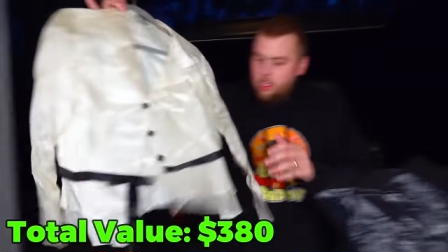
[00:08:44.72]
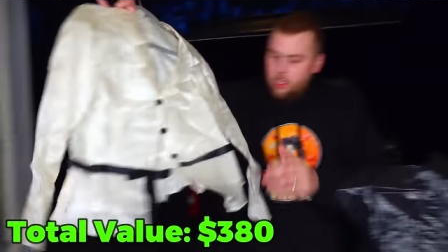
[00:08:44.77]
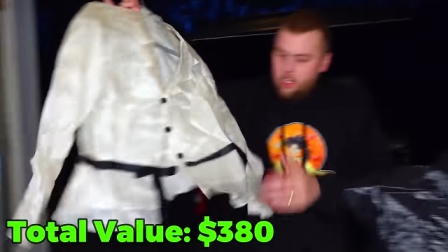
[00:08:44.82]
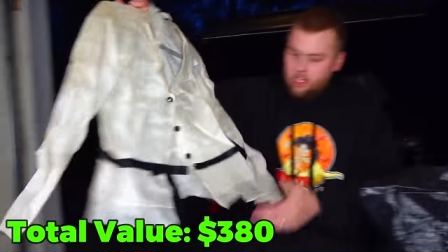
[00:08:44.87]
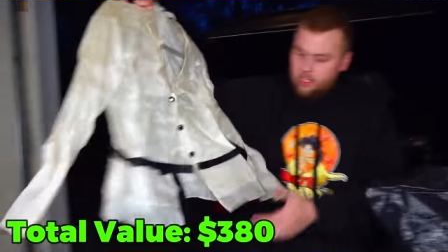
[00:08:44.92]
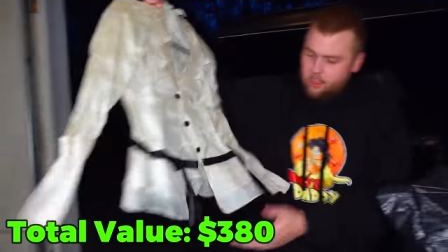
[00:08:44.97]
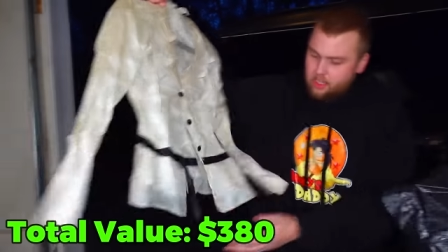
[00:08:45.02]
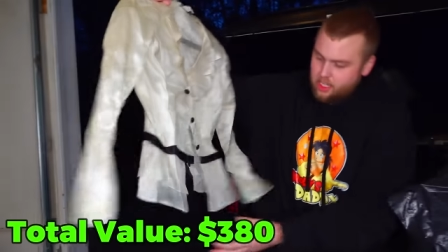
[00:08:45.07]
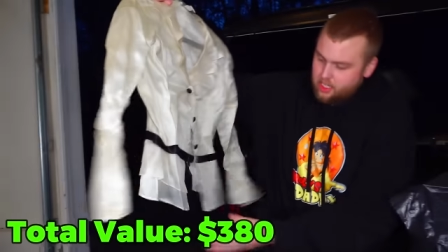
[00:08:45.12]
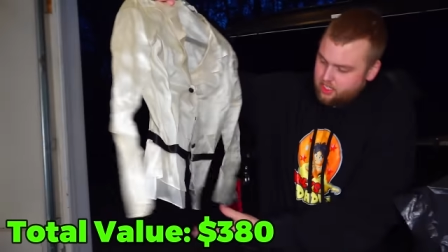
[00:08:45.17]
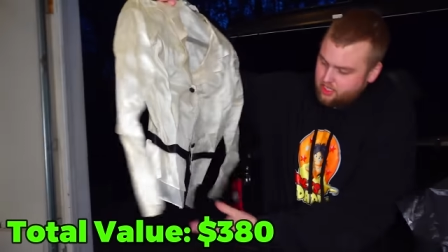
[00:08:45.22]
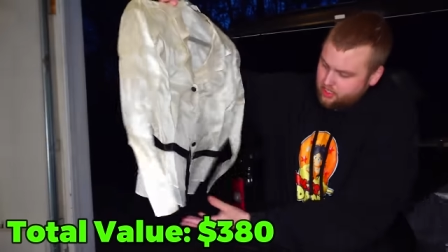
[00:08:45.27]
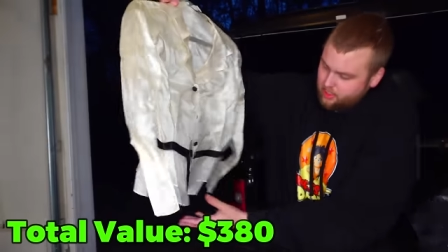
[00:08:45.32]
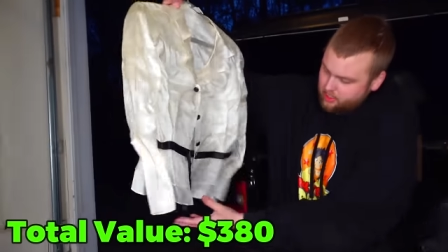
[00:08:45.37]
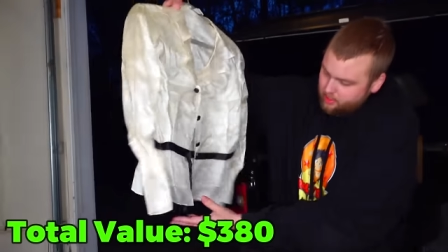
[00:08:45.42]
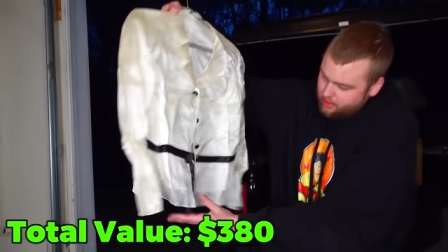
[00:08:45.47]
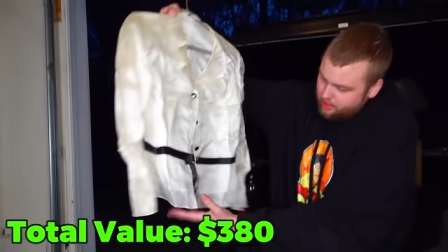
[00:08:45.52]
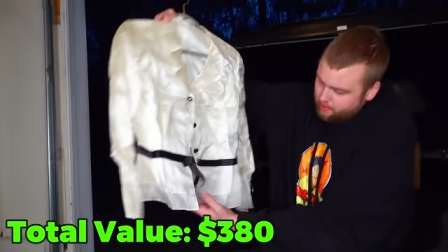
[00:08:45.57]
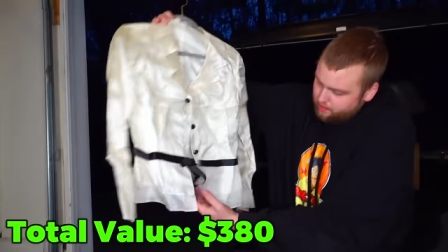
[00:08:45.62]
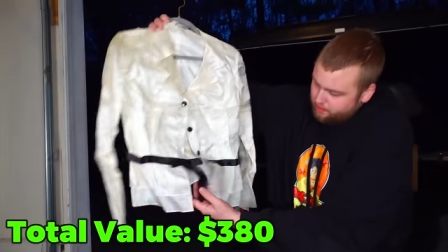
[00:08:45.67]
Like this,
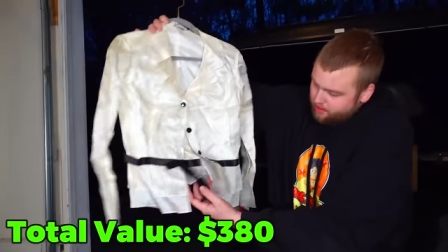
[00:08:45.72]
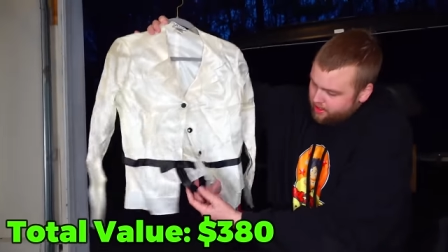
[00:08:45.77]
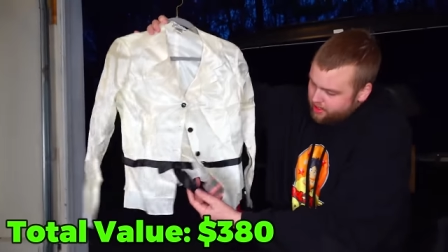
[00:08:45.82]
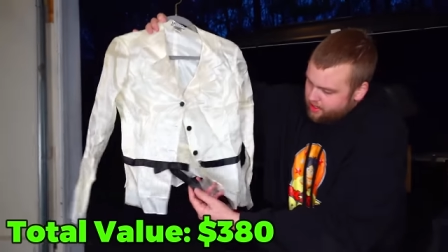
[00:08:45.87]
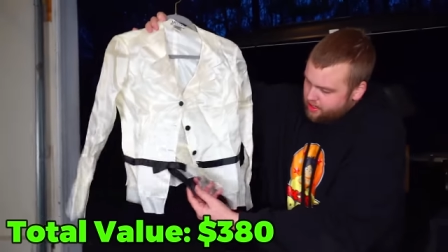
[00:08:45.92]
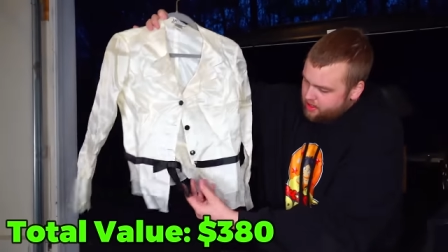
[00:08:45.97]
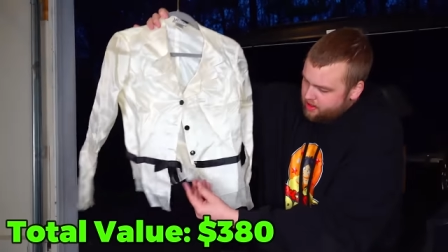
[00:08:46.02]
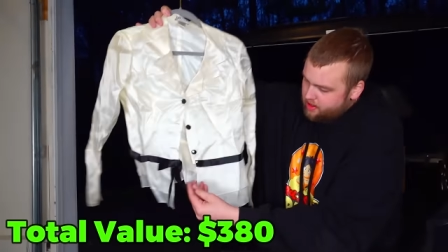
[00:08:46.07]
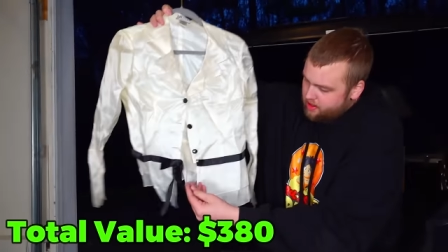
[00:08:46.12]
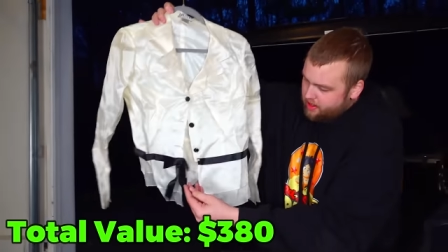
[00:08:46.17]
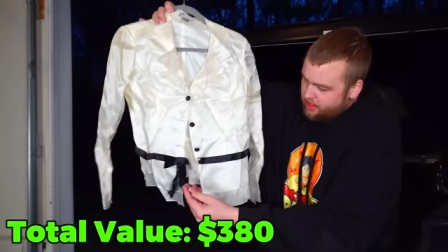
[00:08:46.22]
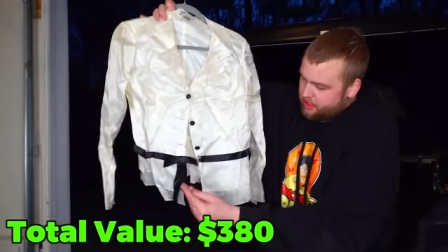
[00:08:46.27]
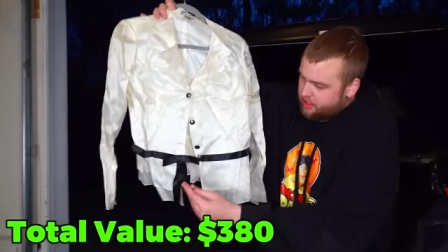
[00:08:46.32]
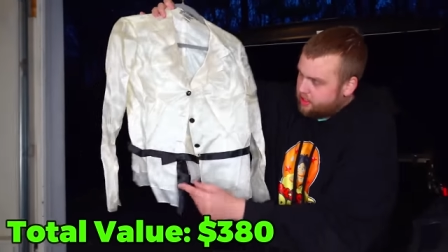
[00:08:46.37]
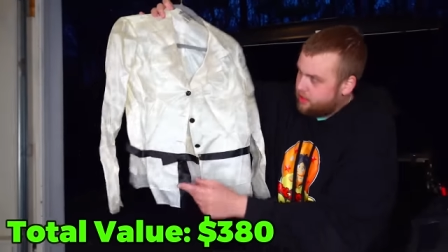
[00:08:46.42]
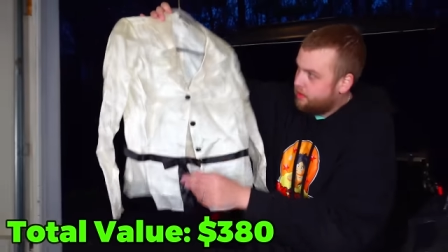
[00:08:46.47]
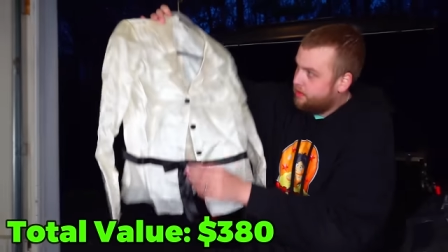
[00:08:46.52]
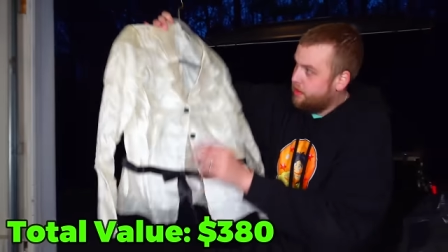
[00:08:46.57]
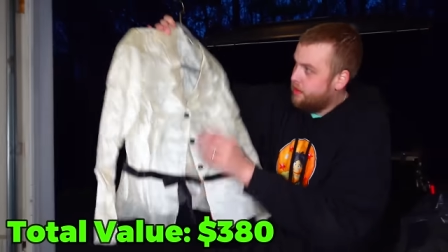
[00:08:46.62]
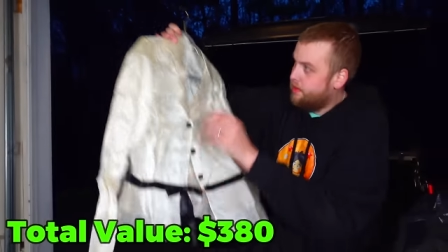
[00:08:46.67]
is that brand new? No, that's
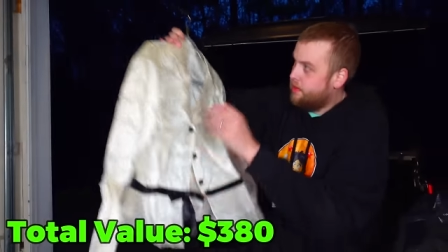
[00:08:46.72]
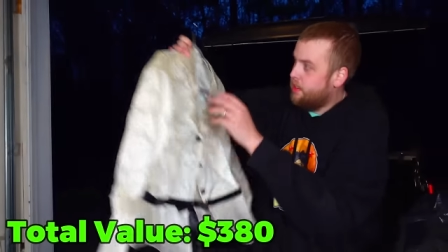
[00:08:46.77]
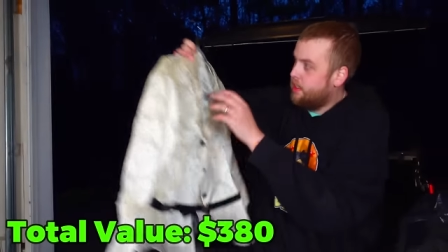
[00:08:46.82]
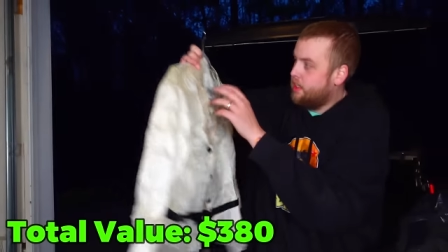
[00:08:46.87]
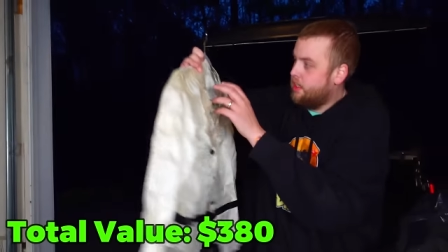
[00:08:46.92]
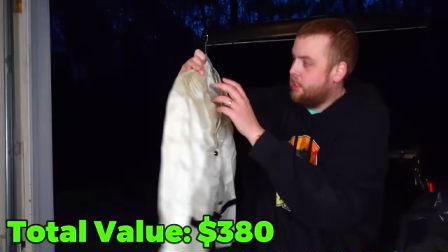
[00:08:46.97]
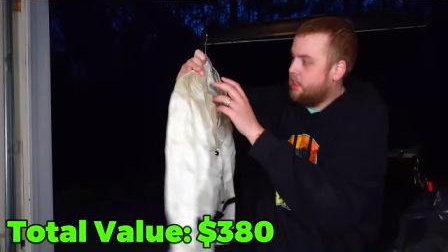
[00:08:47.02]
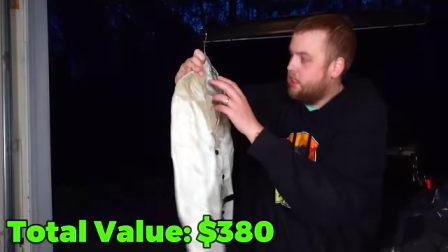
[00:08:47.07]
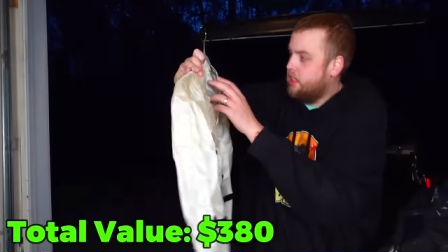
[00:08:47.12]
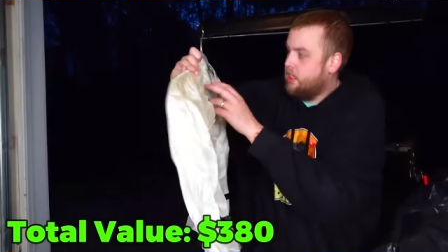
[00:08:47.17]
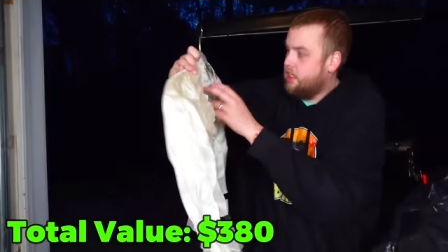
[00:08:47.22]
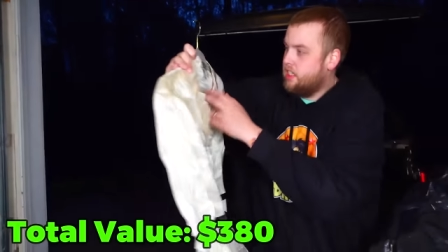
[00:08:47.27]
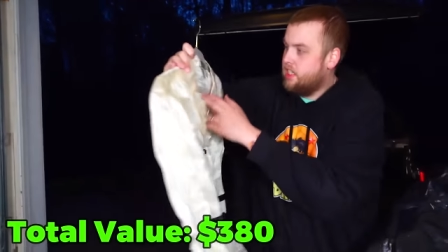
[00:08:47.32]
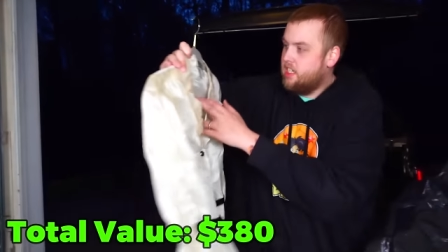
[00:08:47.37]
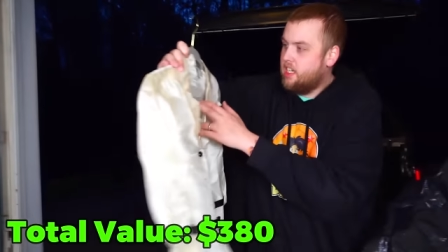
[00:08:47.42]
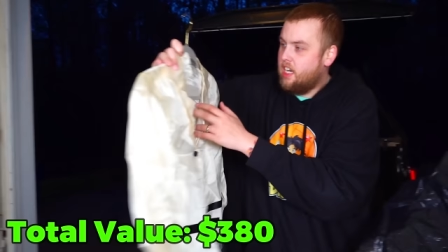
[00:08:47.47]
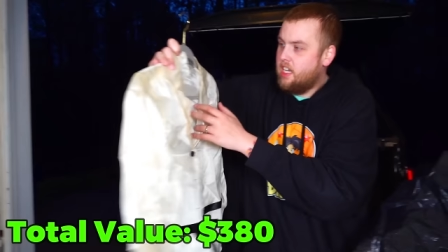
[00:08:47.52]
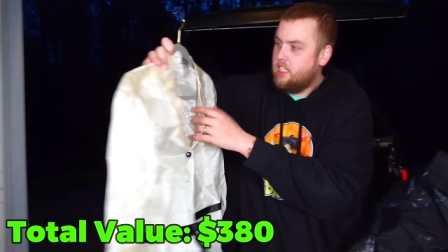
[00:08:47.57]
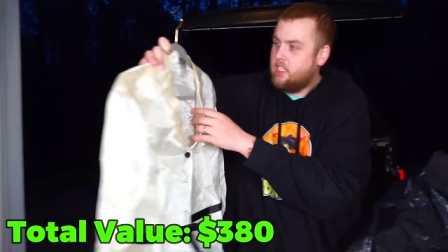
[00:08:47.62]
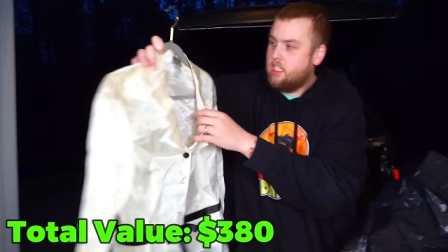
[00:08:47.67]
just a ribbon here.
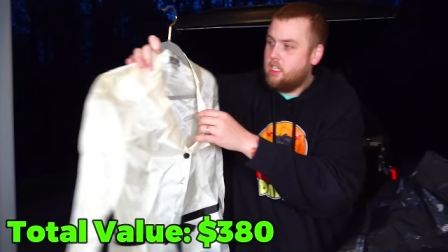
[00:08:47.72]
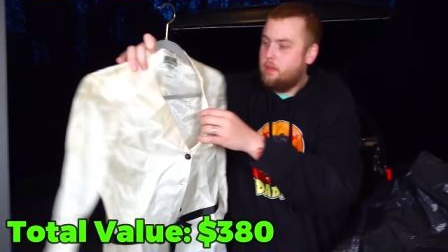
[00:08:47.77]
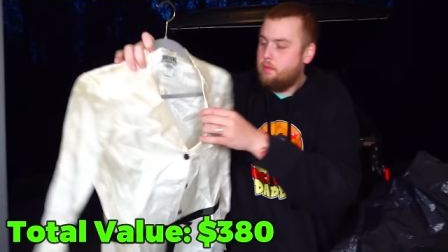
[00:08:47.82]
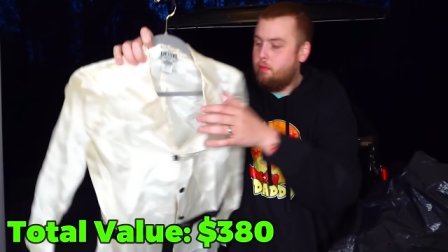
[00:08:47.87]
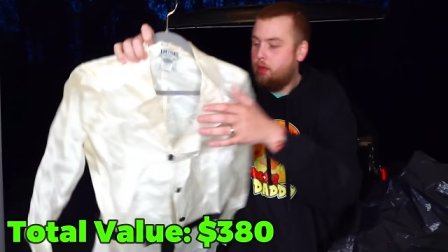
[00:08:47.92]
Dusk